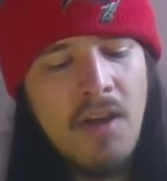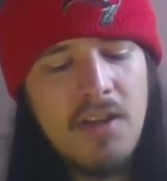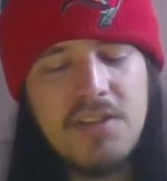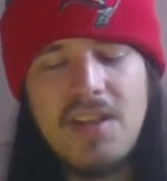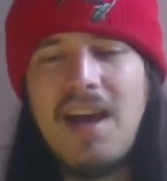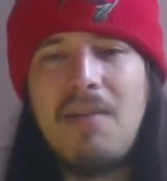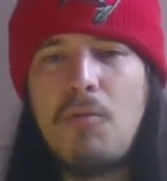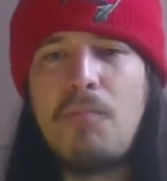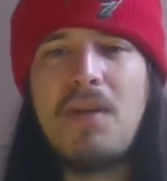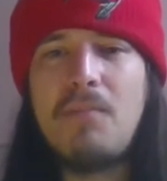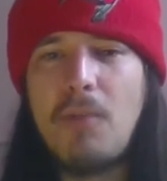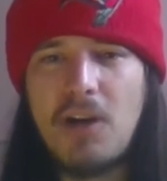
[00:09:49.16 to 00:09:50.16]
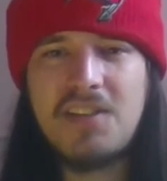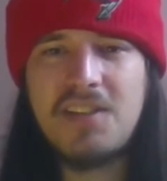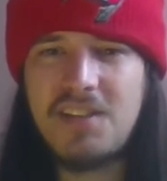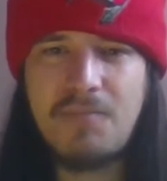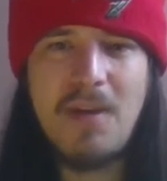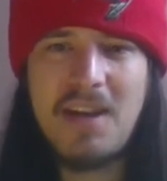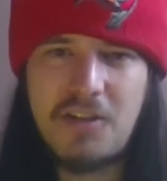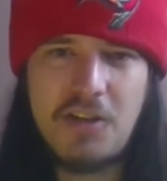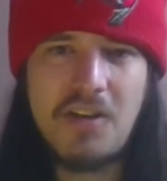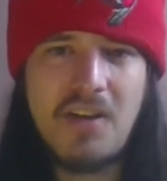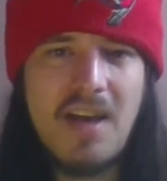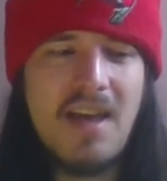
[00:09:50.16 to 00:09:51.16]
So that would be my
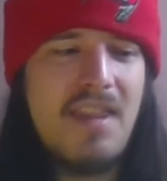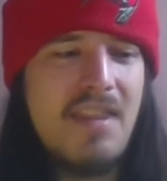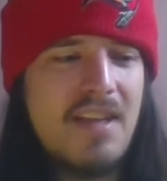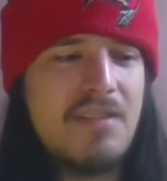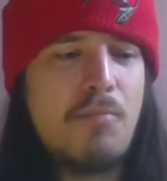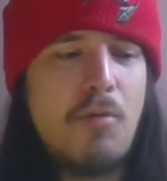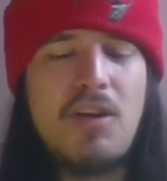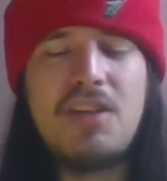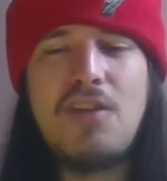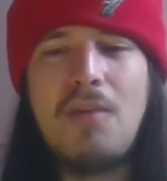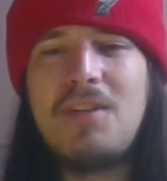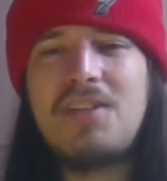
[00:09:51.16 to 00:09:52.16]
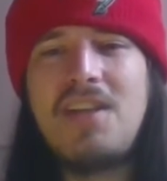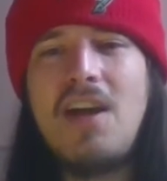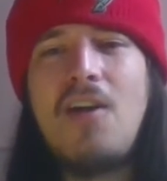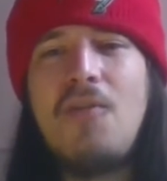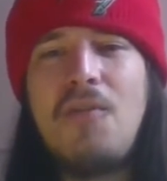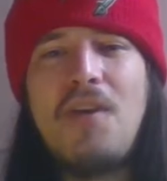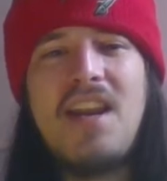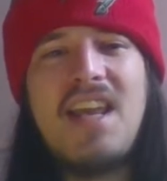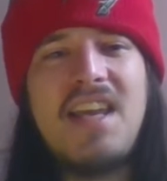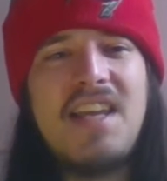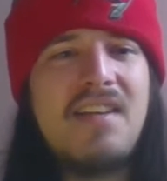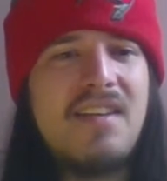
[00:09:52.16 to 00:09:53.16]
suspicion. At this point in time, it's the
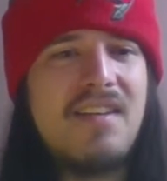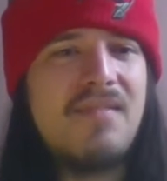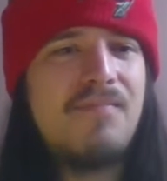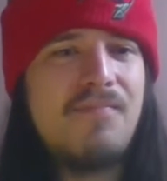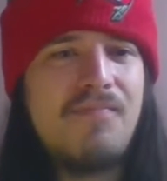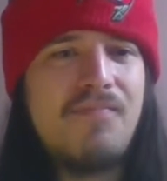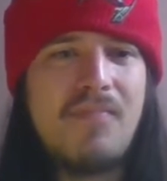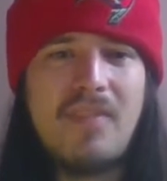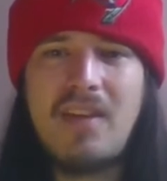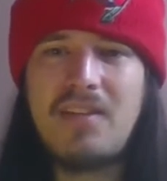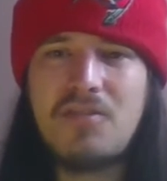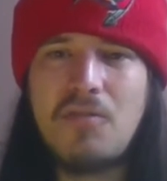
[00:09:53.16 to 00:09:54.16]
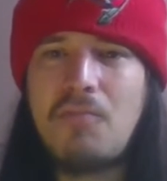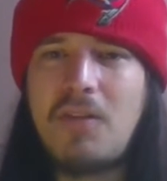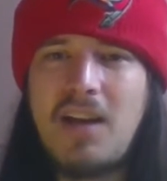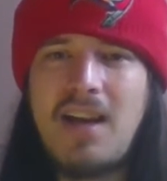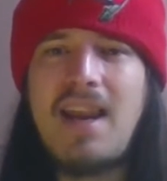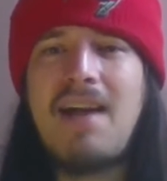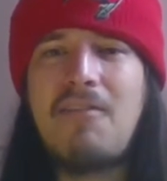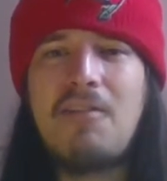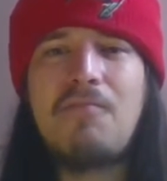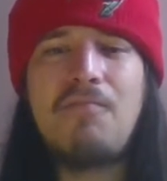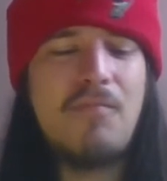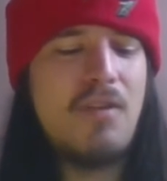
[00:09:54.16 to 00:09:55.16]
only sort of
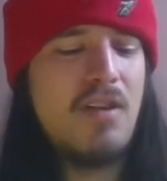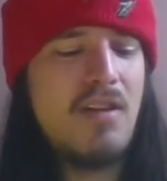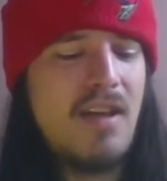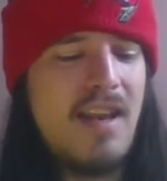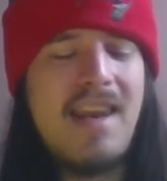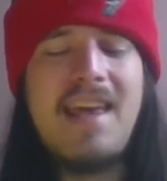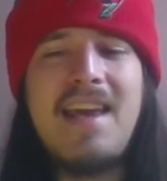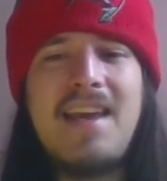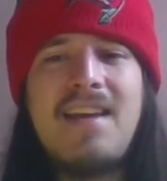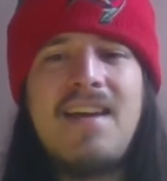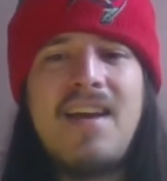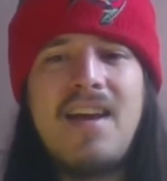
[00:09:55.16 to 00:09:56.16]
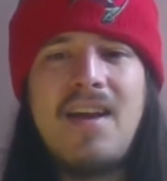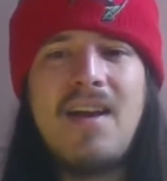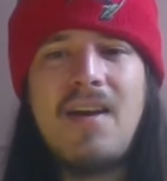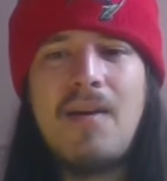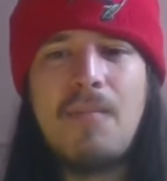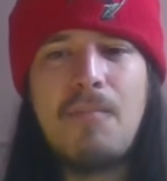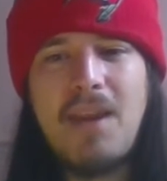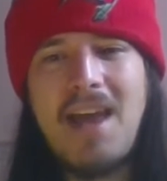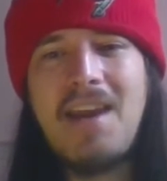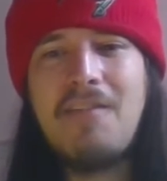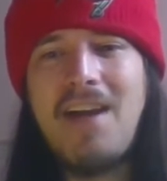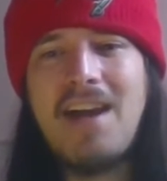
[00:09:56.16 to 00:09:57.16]
clear
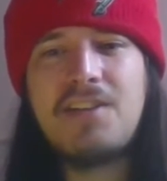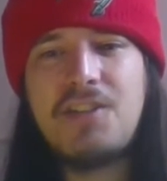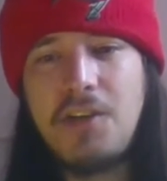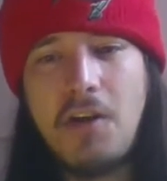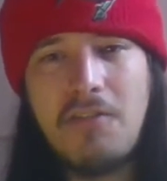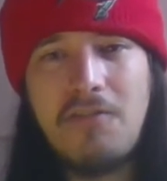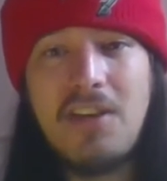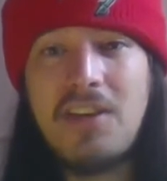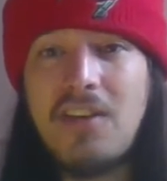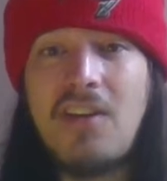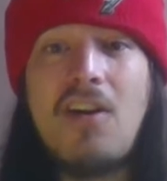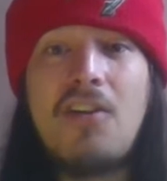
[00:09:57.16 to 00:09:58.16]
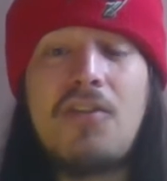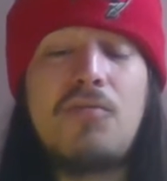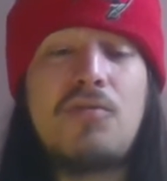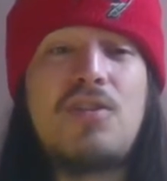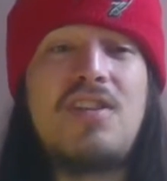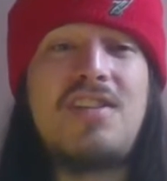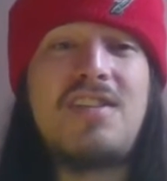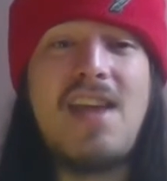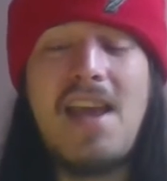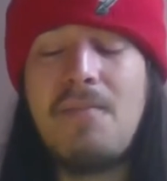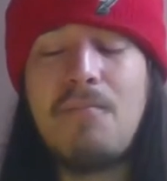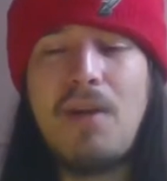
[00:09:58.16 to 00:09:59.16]
plan of action I think the Cardinals can
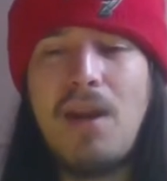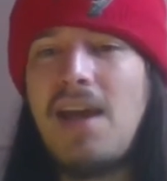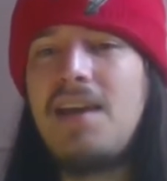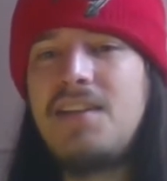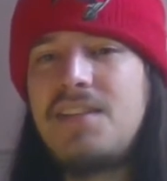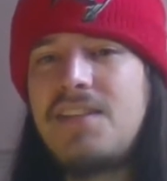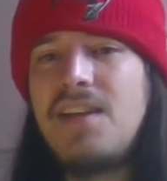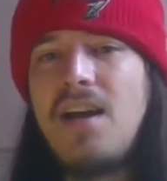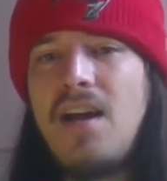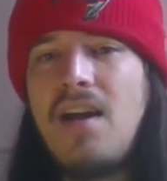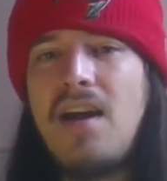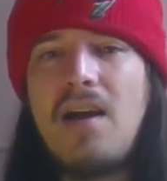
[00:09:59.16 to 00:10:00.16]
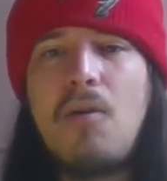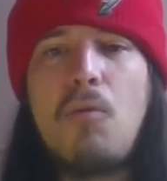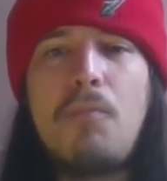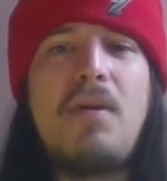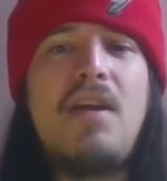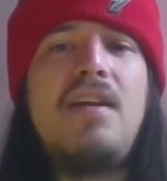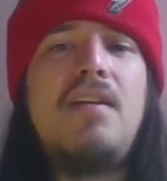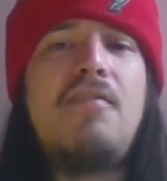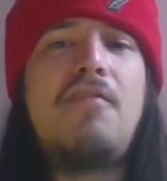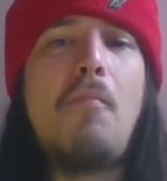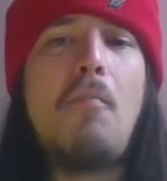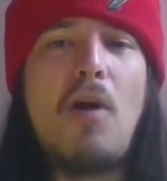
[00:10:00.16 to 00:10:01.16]
set in place would be
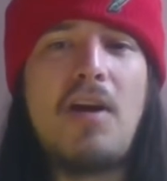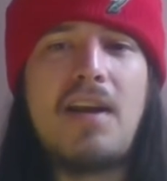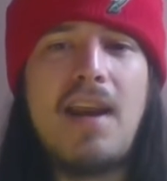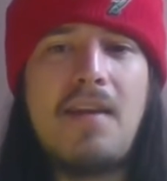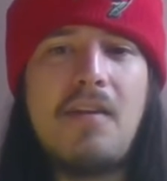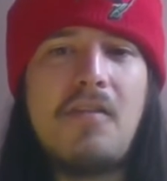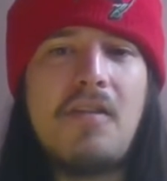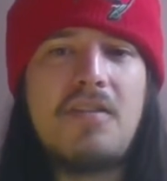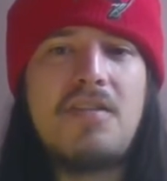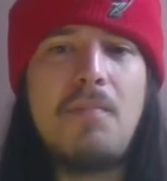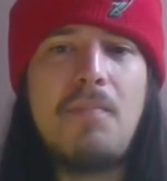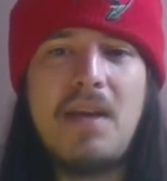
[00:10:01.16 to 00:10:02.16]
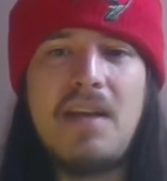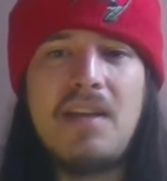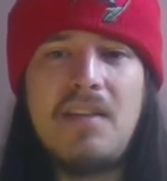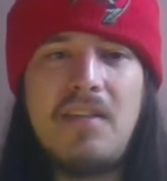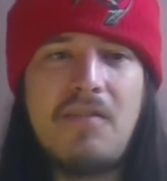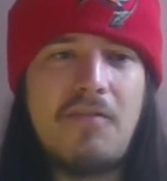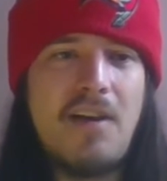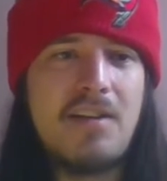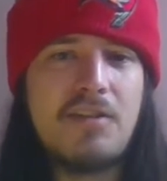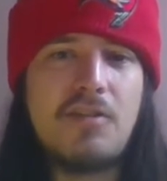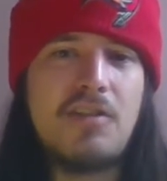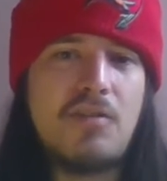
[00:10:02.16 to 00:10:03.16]
for Mike Glennon to be the
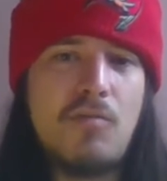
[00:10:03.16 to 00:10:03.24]
franchise